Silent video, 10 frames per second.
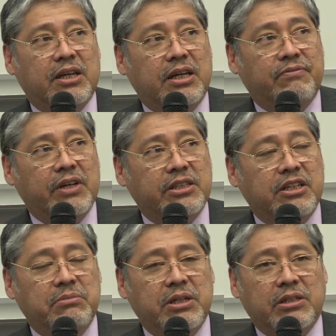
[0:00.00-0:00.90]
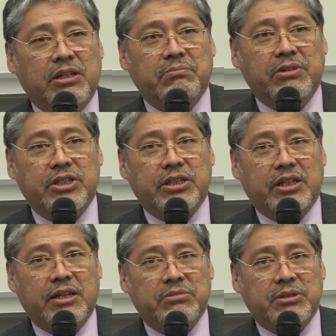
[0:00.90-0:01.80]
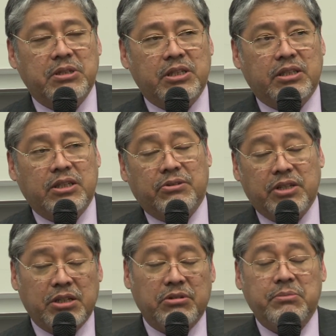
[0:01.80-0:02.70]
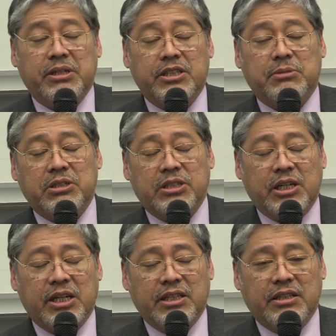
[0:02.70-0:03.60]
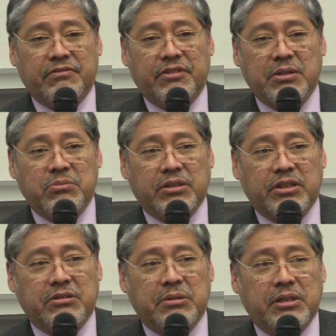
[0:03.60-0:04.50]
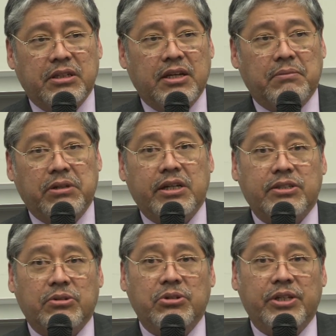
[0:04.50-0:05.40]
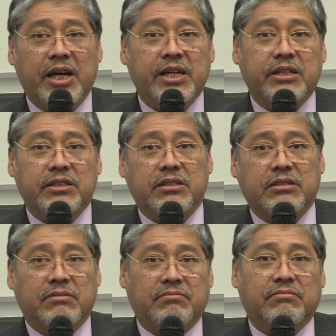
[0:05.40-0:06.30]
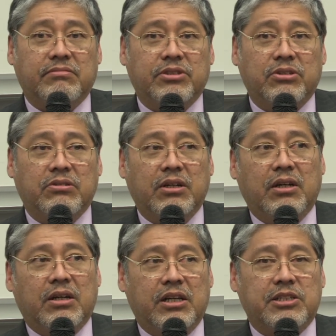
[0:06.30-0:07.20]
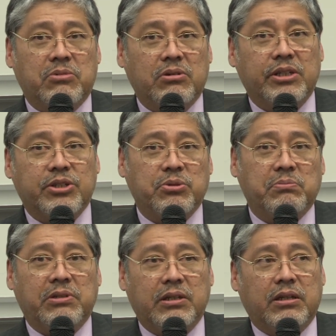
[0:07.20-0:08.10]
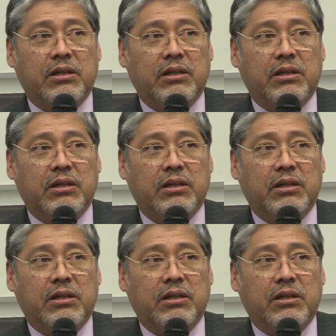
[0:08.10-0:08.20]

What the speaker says: if that can be accomplished, and I'm speaking, you know, the agreement has been signed, the framework agreement, plus all the annexes. So it's more or less complete.